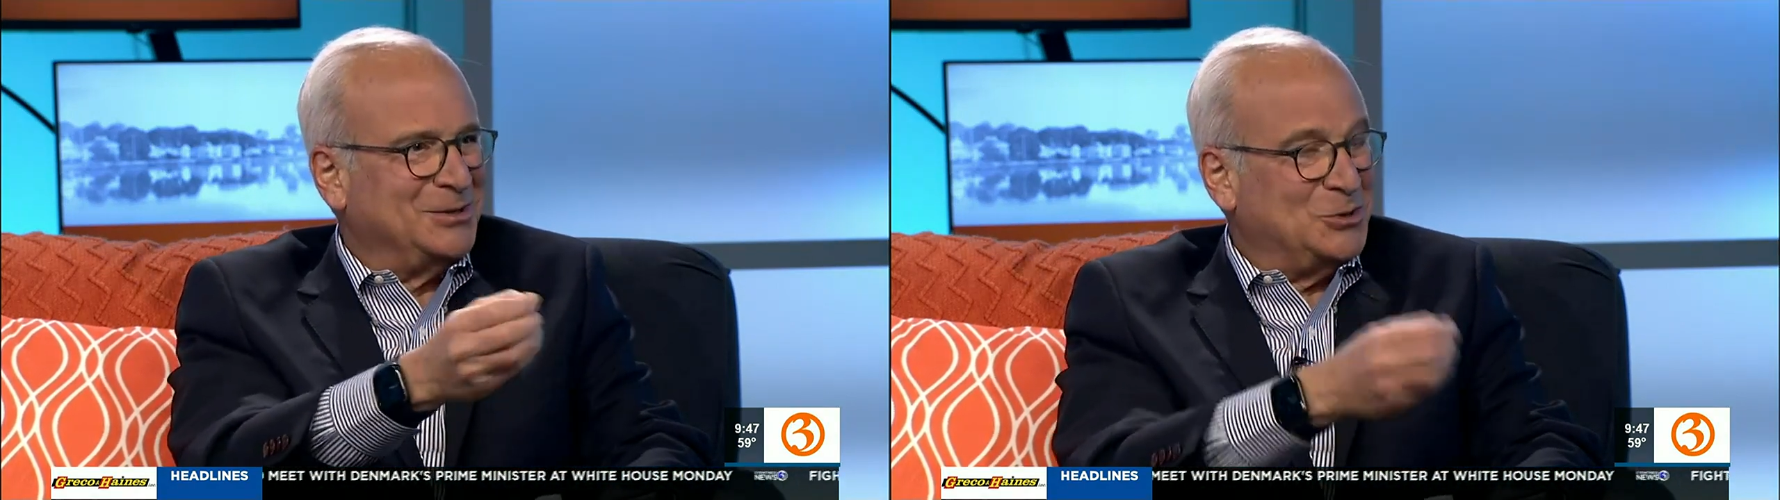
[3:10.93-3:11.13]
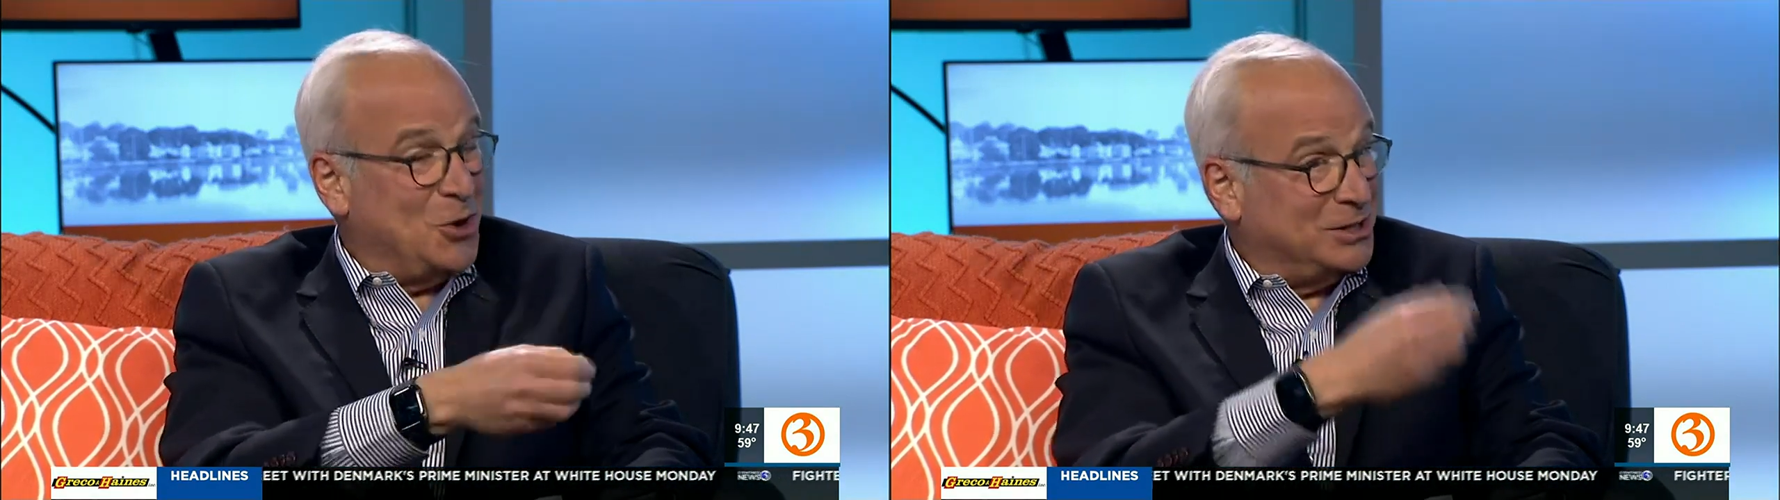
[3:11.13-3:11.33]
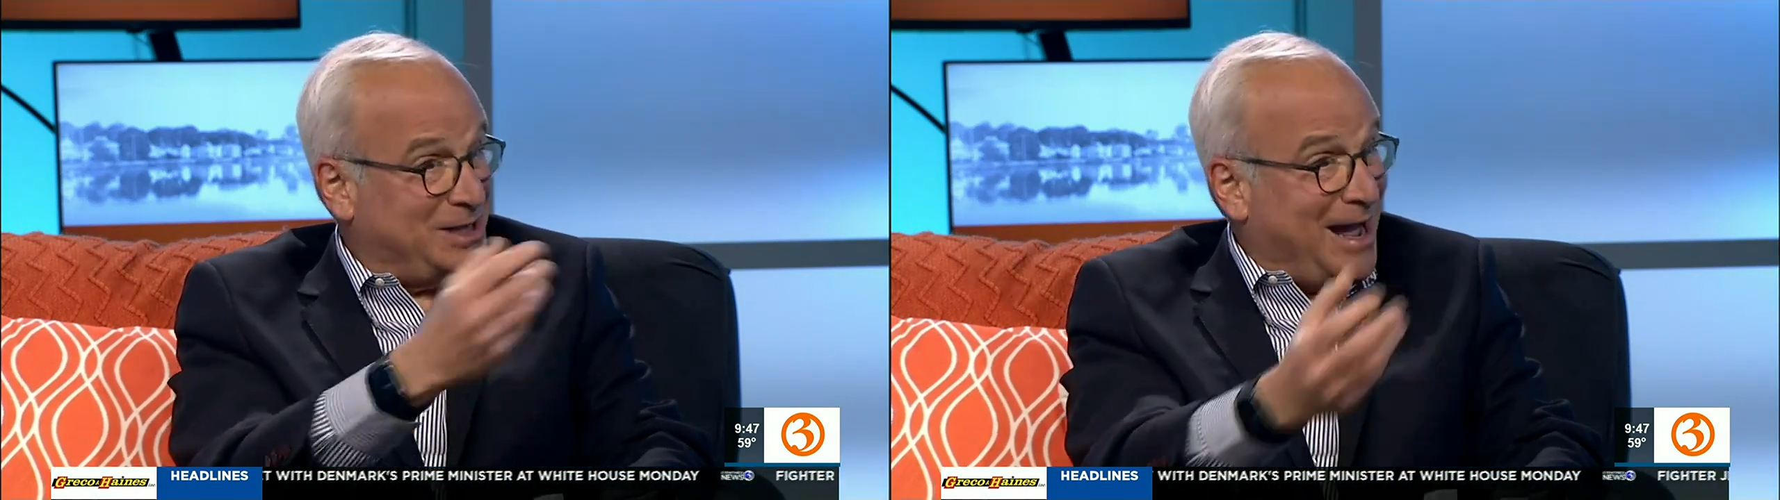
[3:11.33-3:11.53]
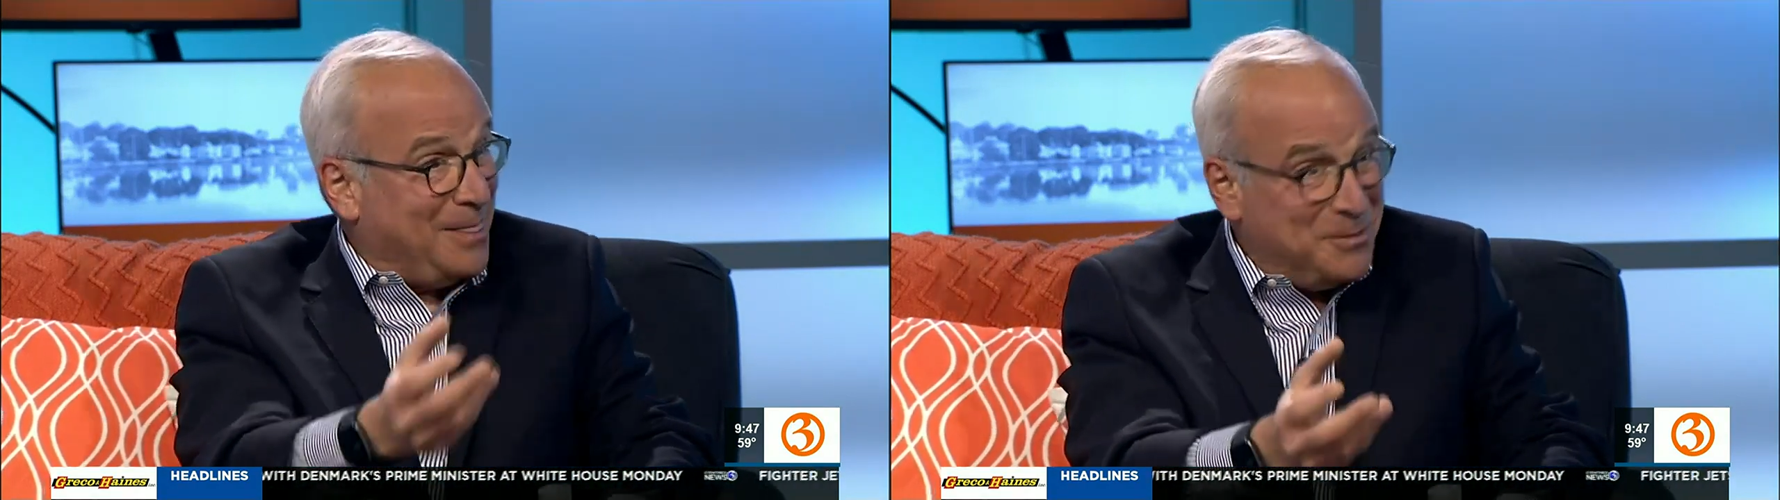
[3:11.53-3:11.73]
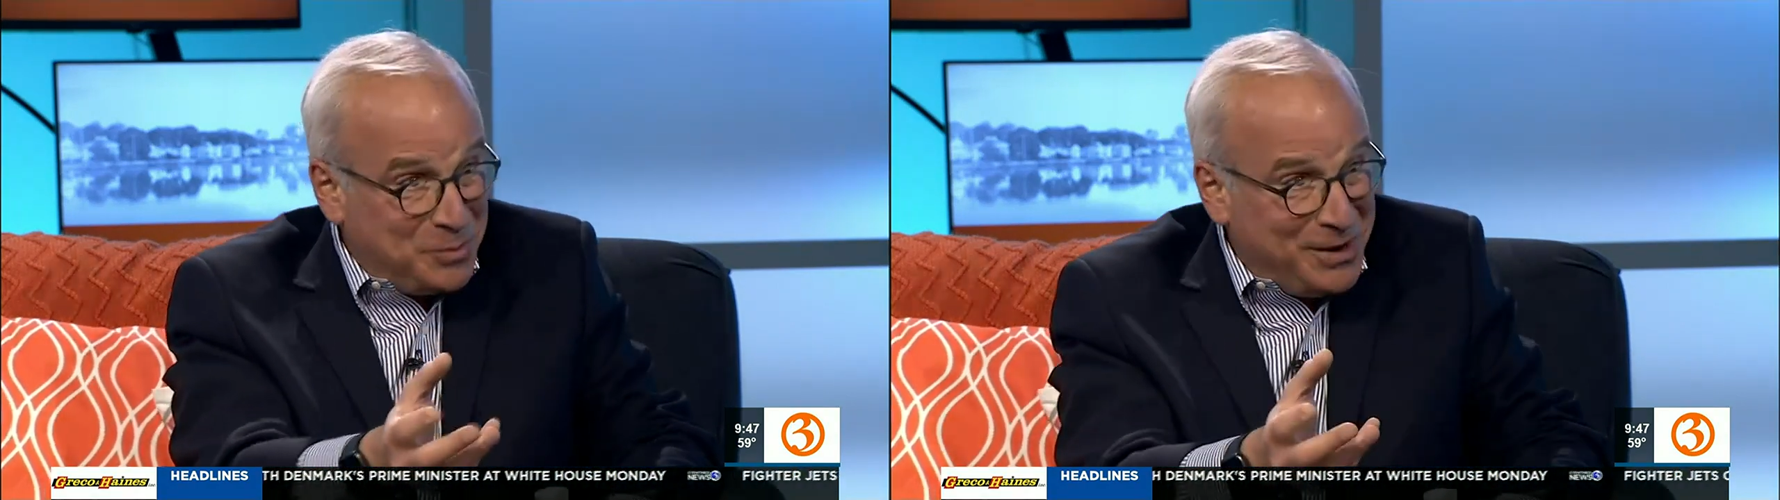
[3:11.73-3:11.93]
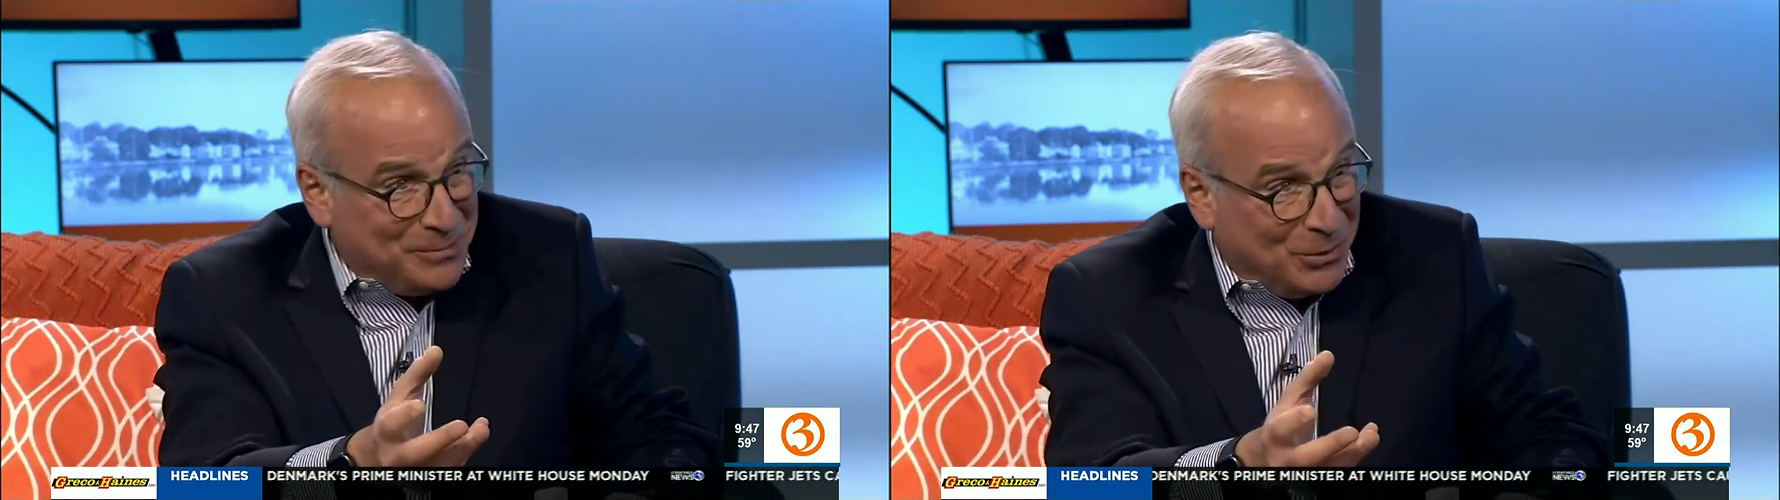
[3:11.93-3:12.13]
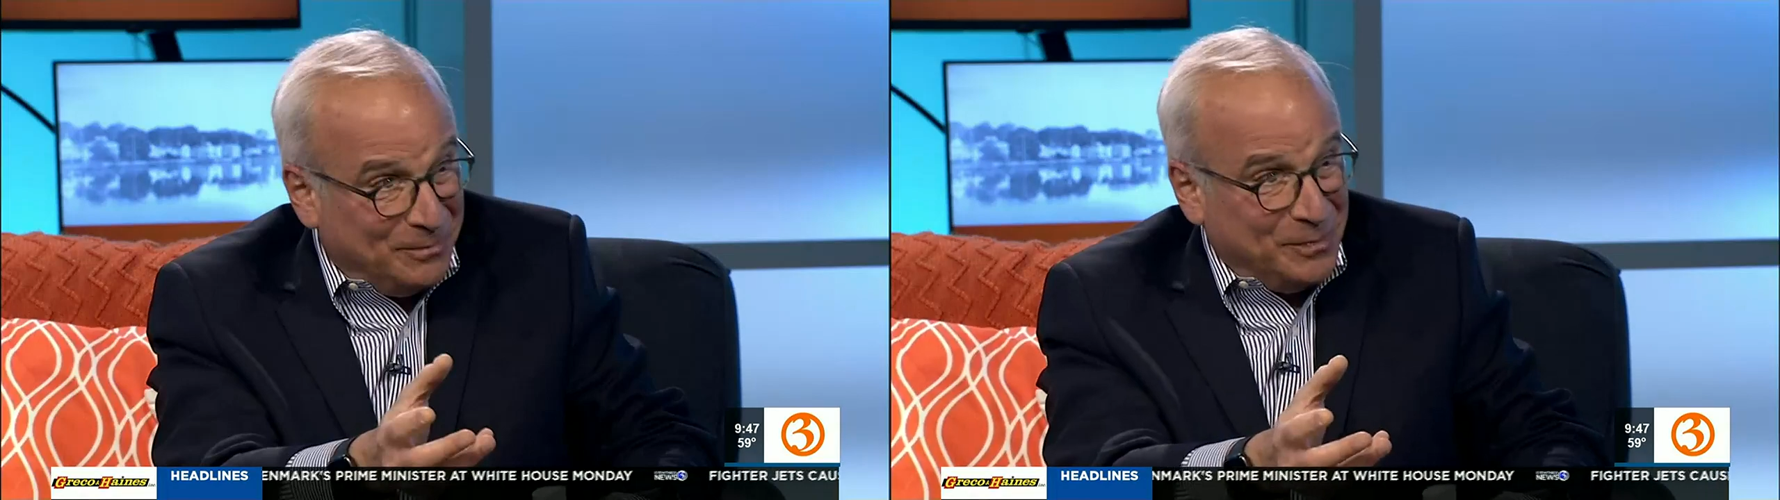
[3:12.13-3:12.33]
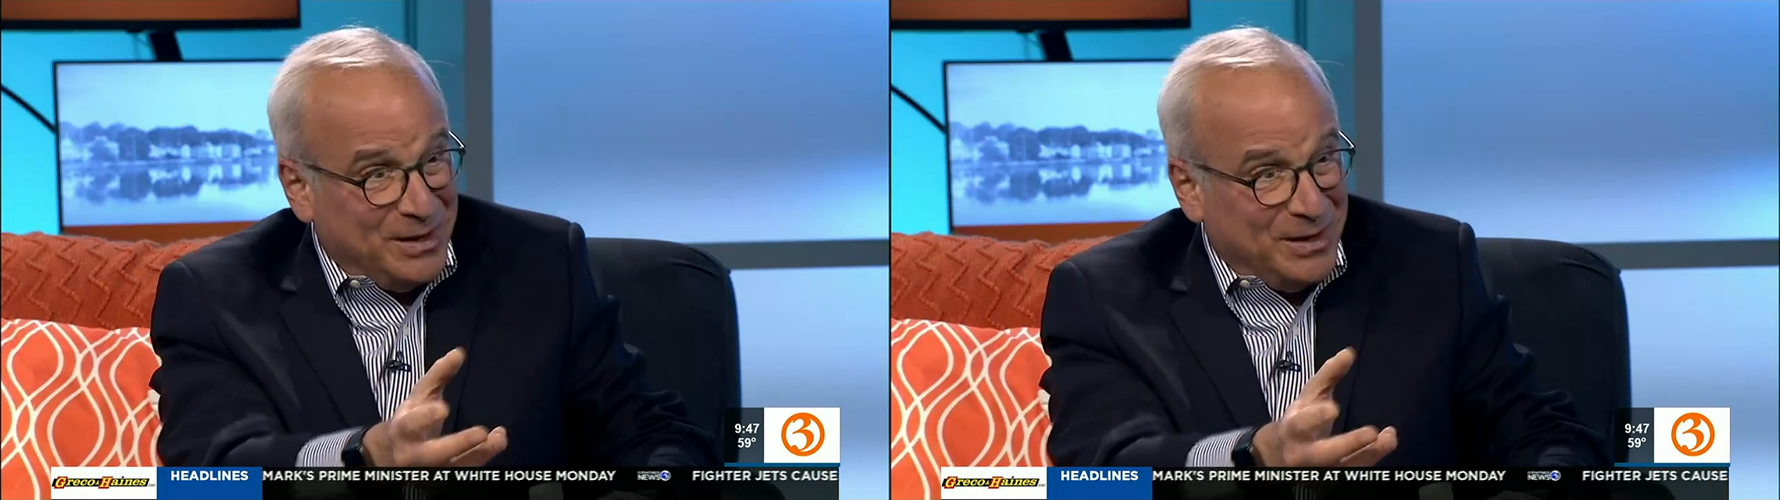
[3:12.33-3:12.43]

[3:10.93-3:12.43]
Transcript: the dogs and the people.